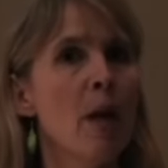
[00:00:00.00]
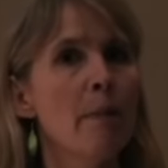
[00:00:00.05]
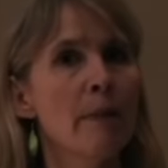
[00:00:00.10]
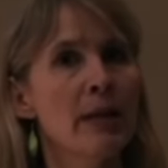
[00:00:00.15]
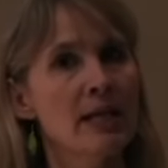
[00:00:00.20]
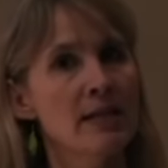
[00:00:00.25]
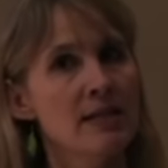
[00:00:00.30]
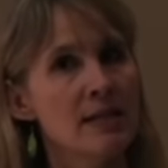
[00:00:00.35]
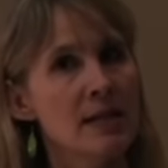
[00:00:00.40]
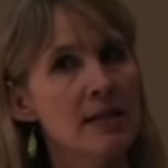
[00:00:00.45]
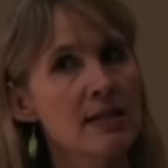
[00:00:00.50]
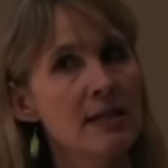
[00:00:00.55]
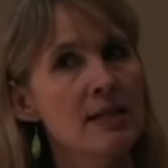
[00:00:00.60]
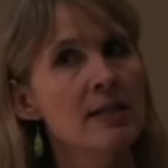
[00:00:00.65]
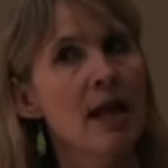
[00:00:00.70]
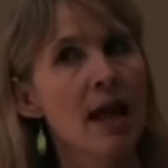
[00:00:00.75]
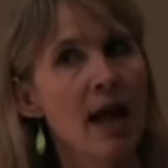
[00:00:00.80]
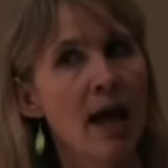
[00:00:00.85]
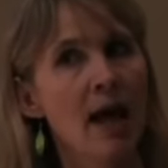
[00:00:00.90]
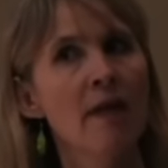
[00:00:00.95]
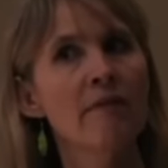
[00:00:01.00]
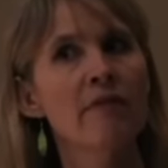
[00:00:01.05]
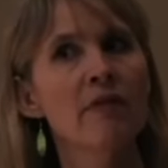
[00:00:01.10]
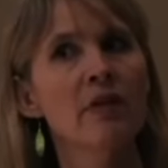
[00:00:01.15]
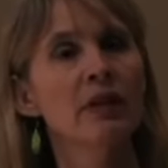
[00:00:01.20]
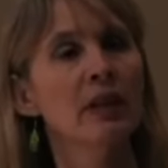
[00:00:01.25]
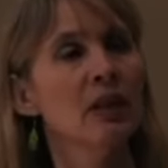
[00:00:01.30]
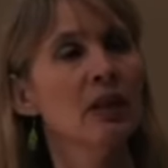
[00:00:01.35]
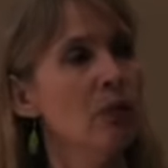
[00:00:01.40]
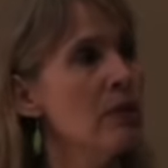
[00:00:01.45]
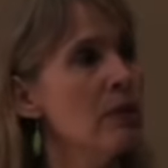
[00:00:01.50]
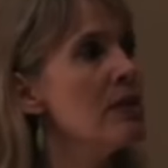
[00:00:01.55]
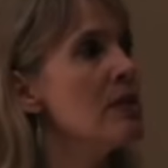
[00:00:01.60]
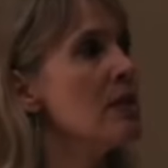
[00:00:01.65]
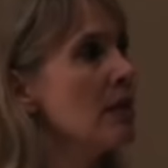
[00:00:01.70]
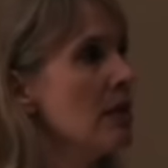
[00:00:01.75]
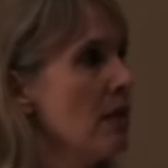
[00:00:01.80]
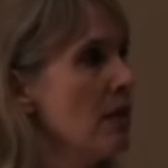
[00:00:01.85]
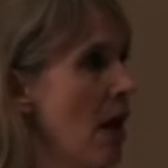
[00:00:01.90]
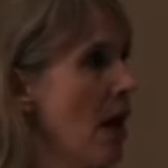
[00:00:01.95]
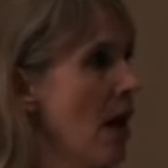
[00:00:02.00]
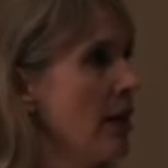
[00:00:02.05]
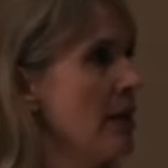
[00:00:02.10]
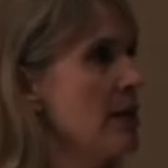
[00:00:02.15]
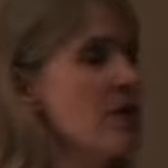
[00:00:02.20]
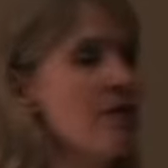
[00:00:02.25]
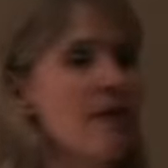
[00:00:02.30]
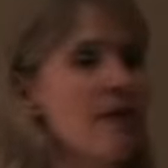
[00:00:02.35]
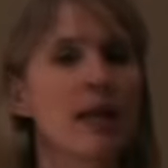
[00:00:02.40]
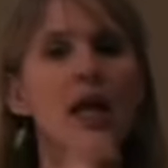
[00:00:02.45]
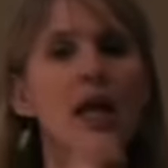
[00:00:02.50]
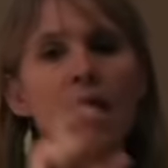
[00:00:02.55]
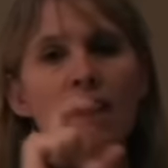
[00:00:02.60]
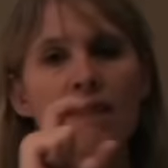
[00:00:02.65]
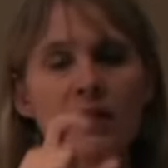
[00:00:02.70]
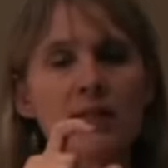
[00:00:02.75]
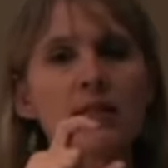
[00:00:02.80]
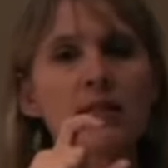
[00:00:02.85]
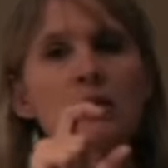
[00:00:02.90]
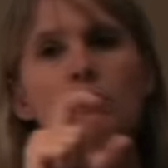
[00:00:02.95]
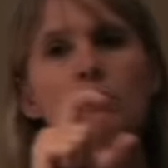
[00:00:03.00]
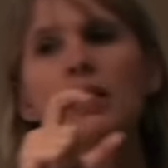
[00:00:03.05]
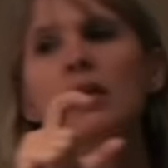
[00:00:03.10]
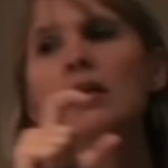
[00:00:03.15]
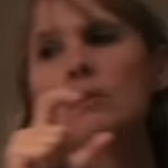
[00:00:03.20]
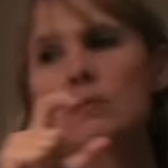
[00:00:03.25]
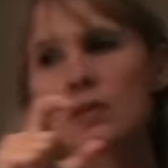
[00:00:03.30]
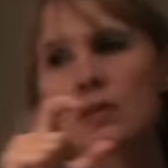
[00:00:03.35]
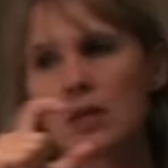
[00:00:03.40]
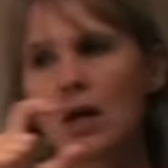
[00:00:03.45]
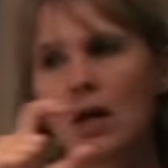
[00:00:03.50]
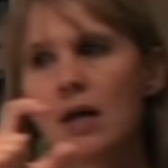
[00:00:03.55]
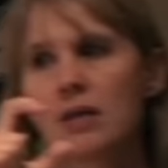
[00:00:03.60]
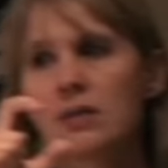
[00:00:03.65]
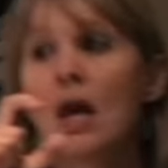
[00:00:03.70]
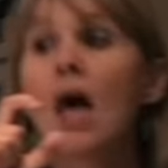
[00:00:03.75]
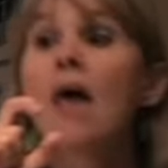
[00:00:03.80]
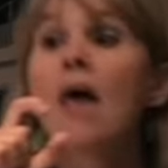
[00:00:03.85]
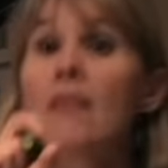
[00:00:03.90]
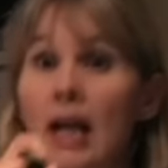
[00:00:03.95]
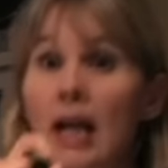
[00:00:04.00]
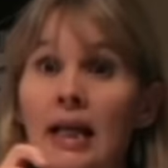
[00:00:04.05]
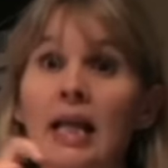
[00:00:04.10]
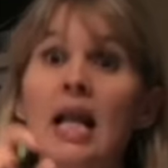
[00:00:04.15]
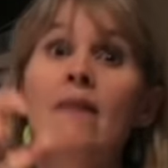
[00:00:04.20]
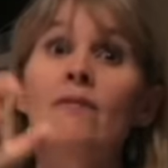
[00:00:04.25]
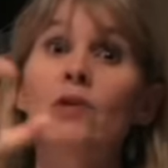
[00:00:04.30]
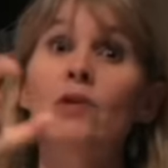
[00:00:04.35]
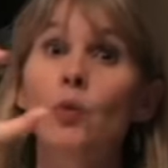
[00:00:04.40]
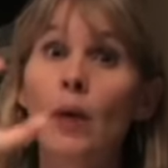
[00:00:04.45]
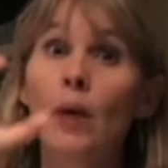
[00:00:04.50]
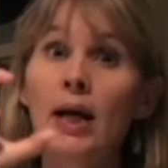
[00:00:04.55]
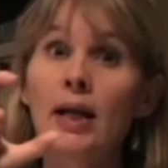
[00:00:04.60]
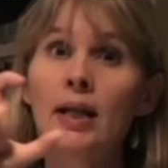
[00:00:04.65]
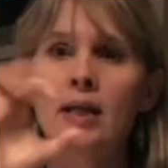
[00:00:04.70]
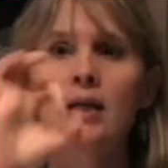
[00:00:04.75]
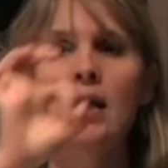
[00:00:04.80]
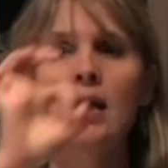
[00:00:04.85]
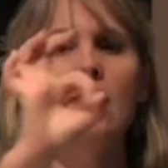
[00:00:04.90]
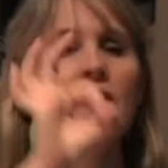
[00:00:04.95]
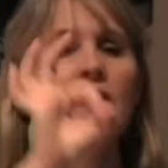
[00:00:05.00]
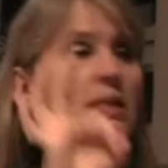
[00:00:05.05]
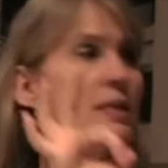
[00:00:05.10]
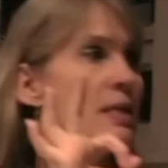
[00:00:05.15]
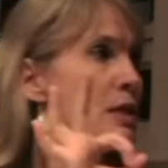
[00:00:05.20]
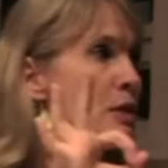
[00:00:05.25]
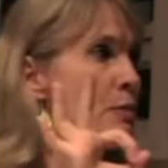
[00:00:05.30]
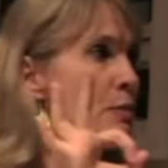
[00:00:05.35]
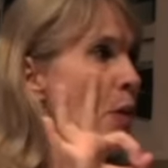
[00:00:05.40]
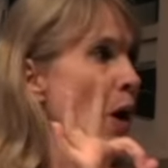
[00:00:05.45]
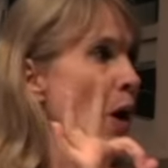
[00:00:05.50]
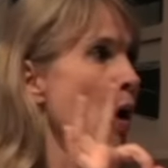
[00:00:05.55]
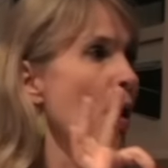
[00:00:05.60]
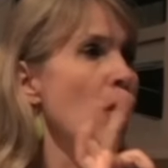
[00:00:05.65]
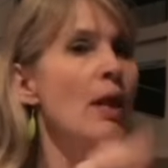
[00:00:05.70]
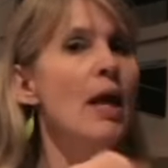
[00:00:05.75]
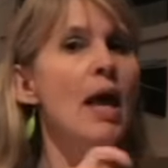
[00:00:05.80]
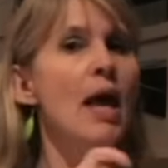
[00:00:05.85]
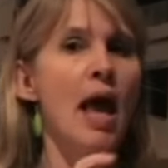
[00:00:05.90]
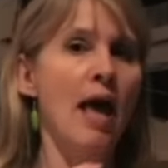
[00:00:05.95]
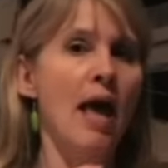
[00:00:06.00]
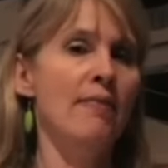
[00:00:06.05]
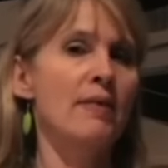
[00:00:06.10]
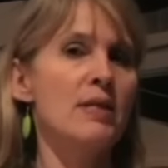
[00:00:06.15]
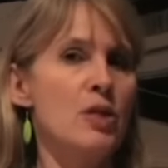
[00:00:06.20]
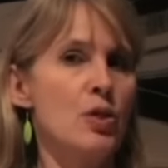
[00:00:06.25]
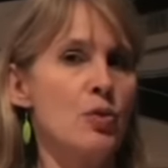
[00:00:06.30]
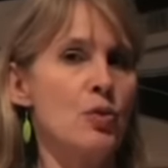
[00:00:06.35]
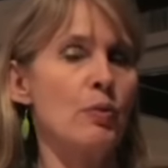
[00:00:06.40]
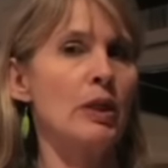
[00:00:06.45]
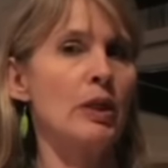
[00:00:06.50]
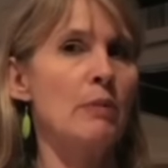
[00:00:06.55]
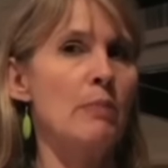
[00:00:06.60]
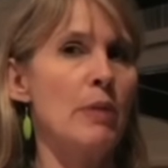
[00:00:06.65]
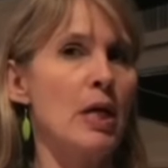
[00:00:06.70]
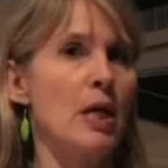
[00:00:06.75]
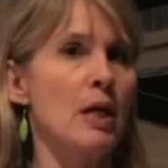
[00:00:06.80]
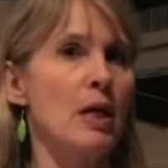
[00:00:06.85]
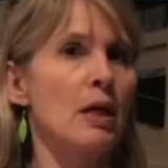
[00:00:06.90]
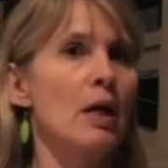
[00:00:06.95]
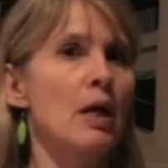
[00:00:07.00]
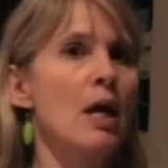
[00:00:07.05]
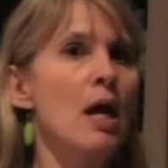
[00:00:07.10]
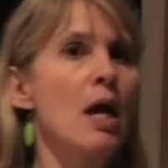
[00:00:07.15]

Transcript: because they didn't have the linguistic knowledge that this is medium size, and then I can have a gradient, and this is small, and this is really big.